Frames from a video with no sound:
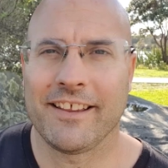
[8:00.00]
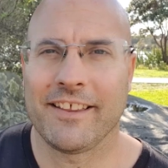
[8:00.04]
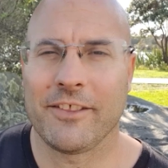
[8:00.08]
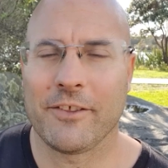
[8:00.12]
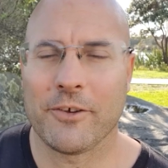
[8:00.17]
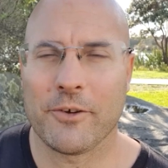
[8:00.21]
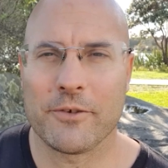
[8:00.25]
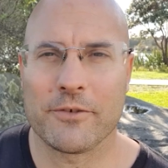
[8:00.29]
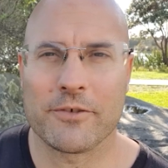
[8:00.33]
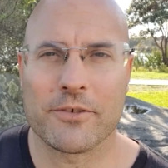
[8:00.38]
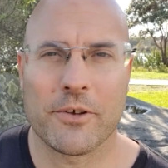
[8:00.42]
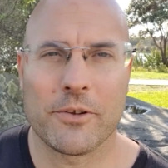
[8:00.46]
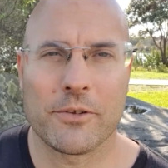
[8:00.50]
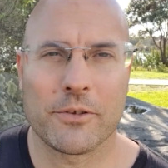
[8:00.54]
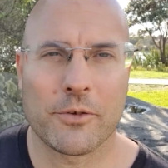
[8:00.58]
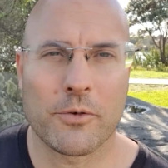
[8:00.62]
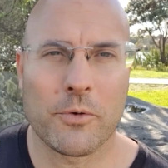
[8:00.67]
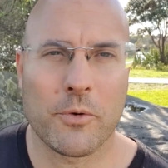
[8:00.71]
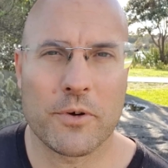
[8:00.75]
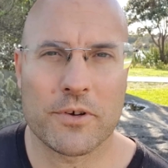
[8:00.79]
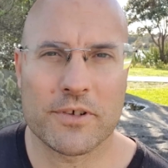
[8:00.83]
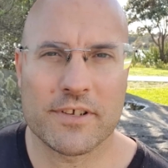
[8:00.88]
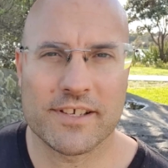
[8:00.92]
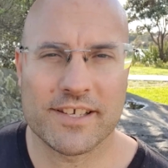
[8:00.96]
those old
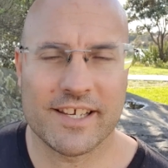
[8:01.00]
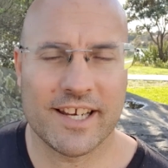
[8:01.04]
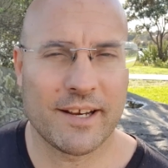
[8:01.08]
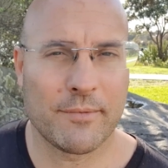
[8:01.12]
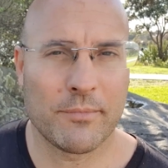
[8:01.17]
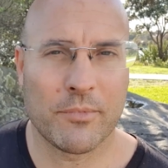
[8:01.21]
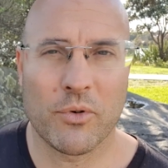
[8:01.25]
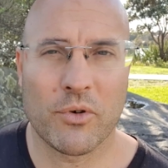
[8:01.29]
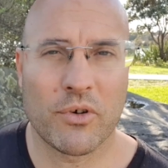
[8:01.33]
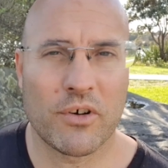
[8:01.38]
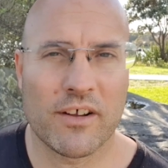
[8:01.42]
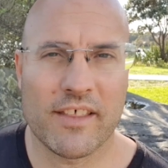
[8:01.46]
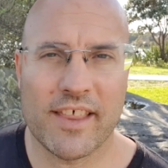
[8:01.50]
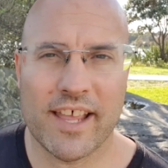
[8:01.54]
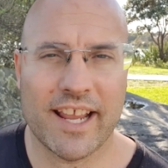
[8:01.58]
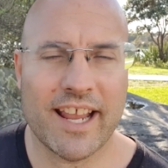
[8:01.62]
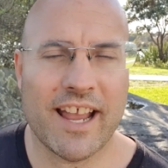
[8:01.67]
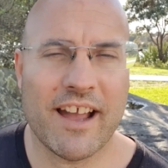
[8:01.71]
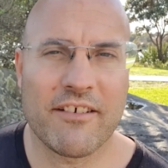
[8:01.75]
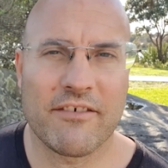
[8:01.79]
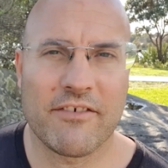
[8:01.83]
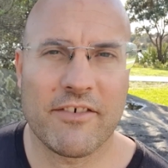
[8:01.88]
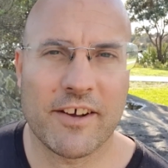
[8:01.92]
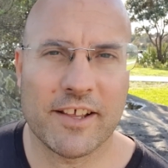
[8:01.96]
courses anymore, or they
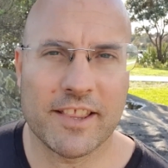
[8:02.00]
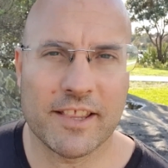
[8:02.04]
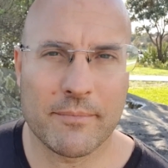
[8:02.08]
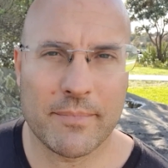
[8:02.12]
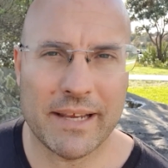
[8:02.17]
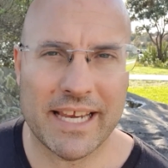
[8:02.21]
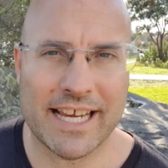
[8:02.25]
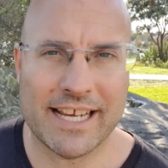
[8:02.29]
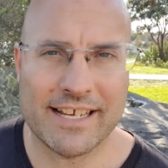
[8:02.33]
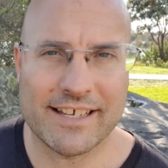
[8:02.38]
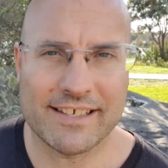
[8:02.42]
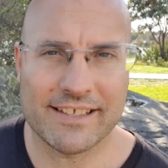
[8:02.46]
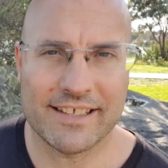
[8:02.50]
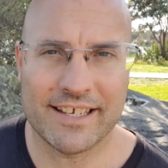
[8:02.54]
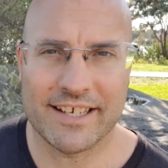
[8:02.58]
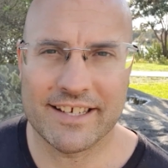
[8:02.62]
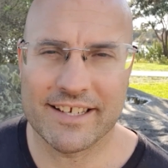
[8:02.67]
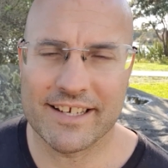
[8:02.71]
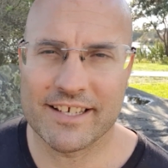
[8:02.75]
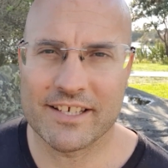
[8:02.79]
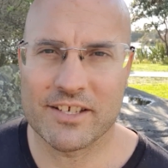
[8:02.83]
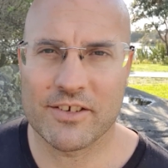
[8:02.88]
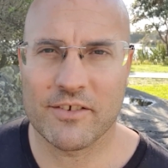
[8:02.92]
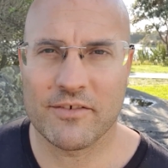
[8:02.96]
can't find them easily
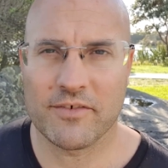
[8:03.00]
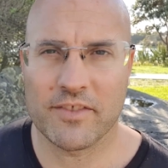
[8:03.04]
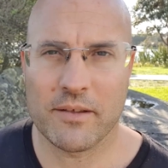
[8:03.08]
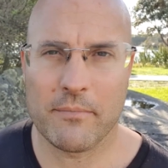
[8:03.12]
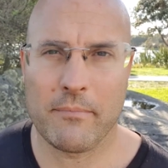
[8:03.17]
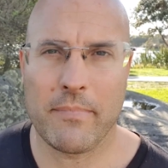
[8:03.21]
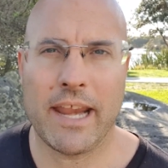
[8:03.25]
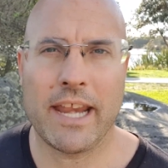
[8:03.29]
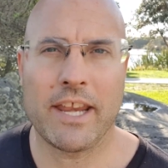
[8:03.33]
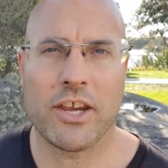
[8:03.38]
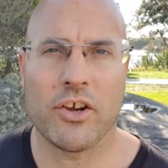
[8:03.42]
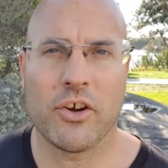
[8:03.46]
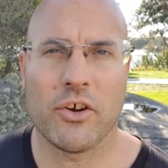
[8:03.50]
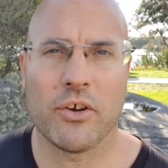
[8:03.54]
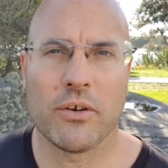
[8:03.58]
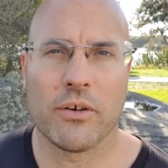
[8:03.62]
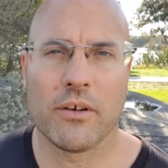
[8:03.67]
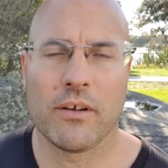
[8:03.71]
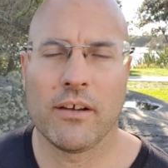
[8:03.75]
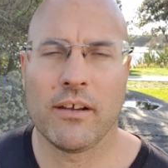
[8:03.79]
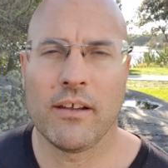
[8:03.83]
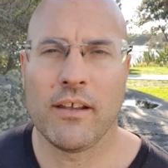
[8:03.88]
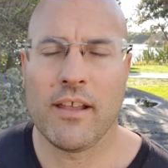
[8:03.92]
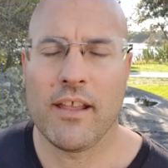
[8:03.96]
just off the menu,
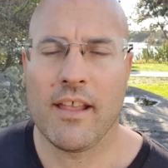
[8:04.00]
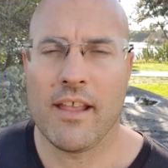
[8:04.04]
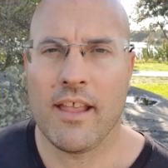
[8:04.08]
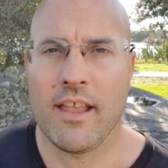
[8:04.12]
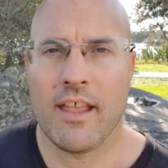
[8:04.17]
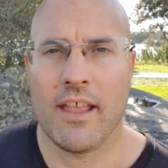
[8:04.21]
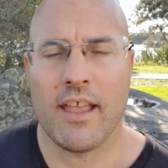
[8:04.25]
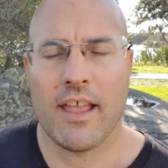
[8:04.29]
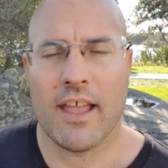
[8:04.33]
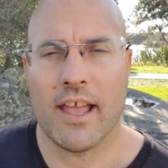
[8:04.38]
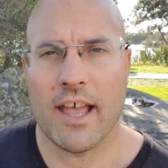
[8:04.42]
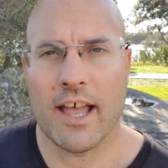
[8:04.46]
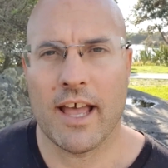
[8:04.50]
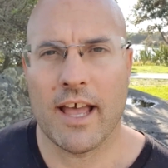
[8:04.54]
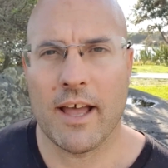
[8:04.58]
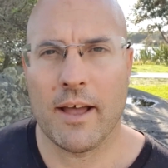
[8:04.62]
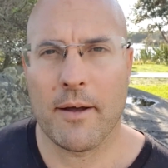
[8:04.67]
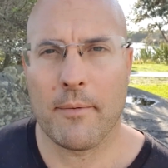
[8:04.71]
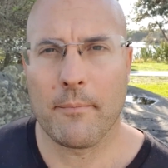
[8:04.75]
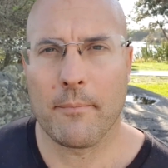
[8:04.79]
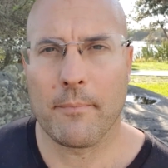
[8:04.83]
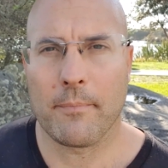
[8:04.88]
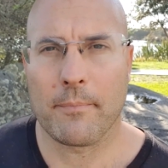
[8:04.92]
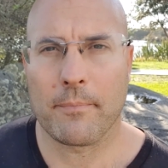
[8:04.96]

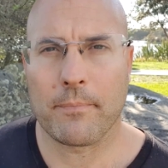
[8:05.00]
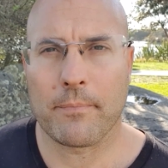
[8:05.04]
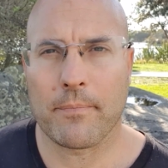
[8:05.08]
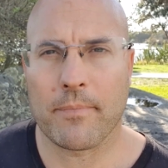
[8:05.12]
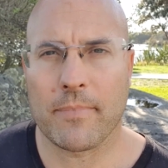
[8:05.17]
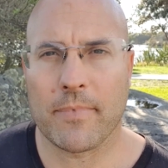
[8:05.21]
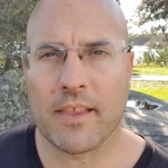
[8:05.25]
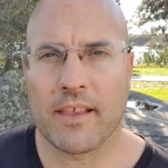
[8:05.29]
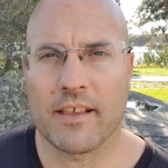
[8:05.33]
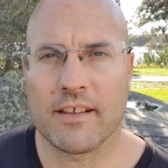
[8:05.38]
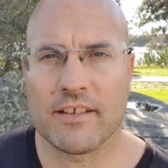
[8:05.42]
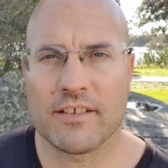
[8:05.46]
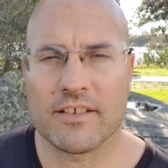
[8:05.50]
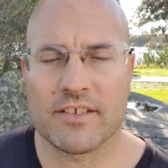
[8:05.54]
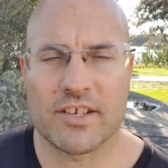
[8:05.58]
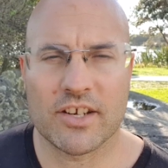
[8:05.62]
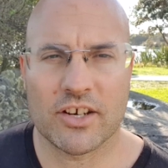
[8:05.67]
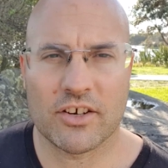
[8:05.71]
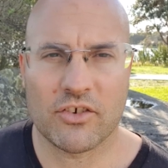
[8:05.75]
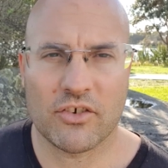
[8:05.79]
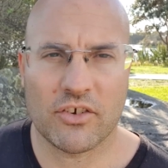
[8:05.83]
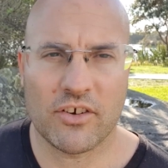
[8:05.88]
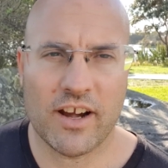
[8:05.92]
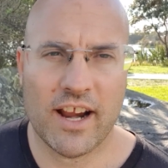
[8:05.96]

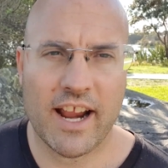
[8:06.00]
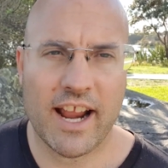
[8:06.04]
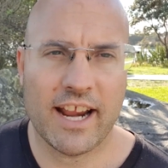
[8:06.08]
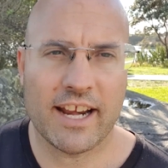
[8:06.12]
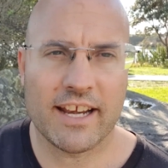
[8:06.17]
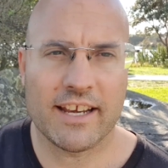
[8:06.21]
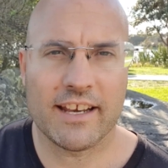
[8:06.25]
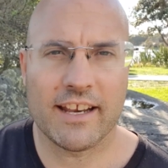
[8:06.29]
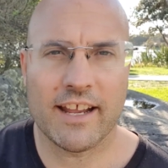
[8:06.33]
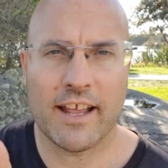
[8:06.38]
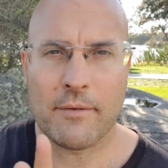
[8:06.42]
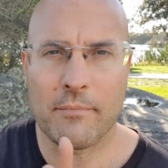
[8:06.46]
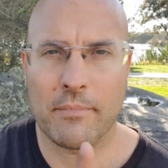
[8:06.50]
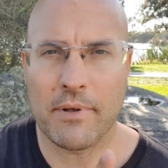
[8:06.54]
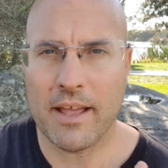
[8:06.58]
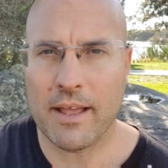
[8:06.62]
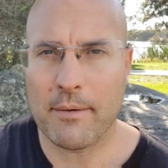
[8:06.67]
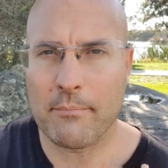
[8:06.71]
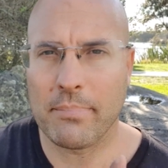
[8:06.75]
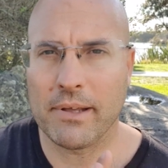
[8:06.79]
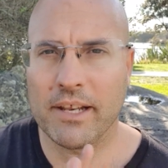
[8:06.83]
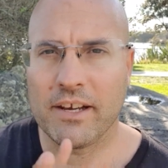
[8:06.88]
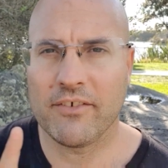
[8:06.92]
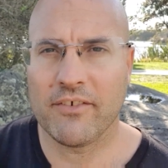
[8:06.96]
to create
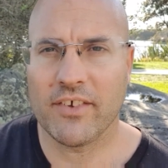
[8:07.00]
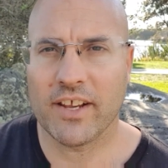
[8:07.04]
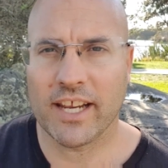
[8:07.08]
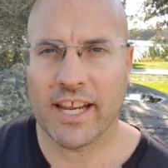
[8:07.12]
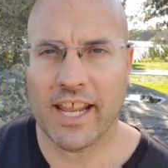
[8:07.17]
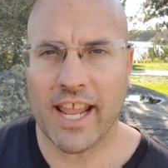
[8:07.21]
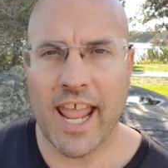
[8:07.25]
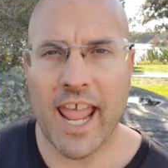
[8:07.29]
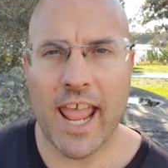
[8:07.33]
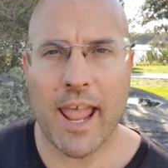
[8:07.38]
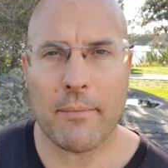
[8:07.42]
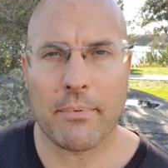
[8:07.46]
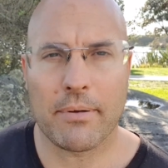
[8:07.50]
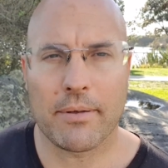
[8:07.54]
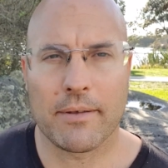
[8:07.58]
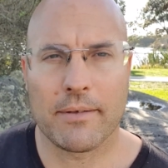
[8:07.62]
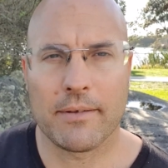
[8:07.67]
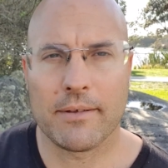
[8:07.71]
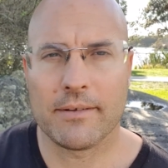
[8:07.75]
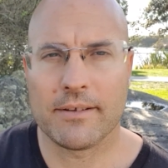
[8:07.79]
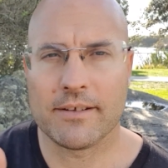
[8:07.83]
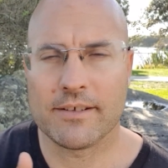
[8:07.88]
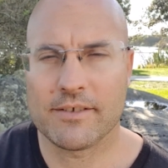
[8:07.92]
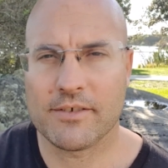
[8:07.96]
a bit of a gap,
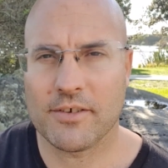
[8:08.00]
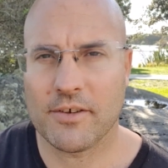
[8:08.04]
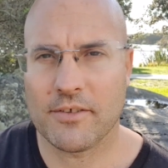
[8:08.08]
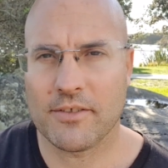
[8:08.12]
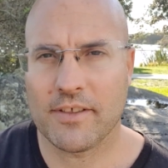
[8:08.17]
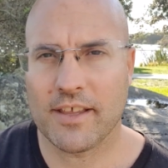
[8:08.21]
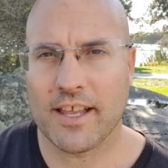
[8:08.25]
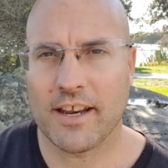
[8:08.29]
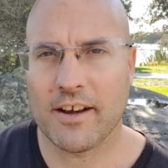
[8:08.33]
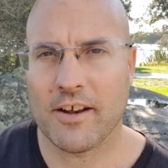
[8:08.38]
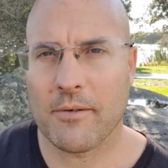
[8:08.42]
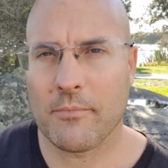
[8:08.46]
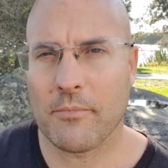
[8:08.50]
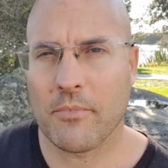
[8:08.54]
so that